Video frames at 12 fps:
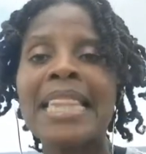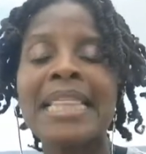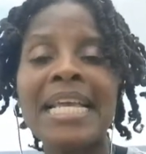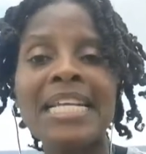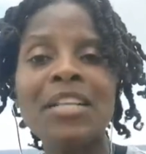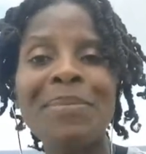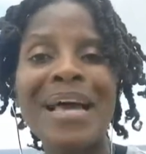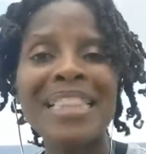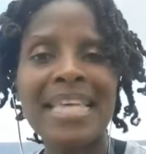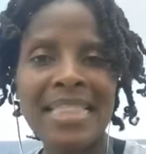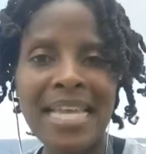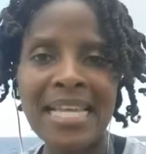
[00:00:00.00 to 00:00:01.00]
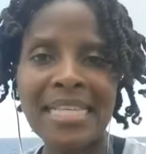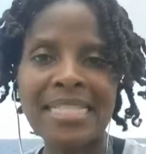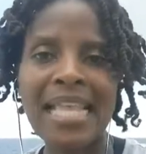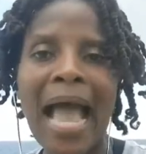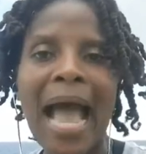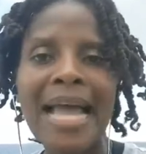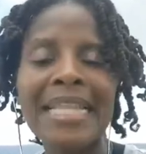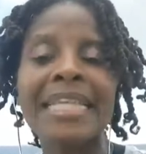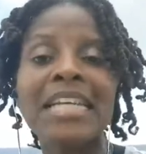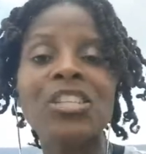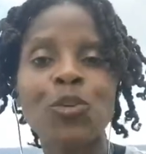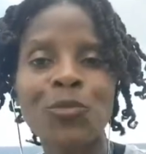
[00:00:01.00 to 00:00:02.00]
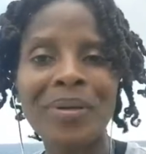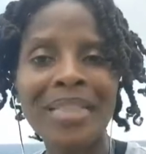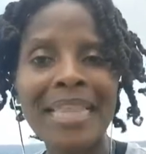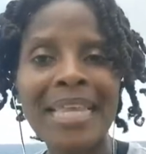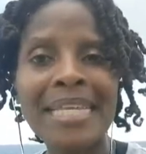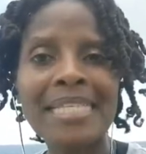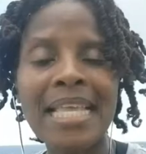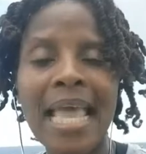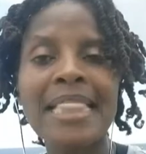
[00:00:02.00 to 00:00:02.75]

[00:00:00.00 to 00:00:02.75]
thinking about the things that I need to release,